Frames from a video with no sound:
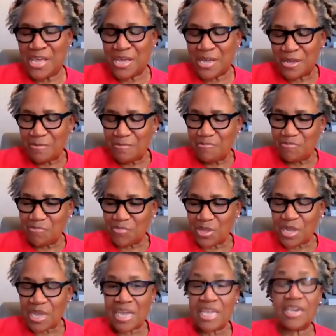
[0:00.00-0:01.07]
Um,
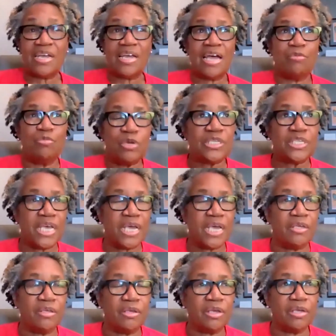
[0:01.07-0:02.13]
it, I will
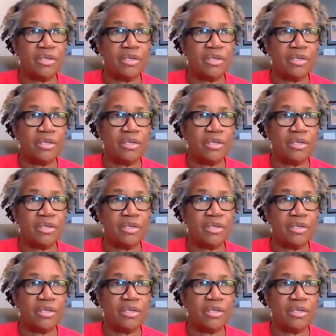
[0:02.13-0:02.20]
say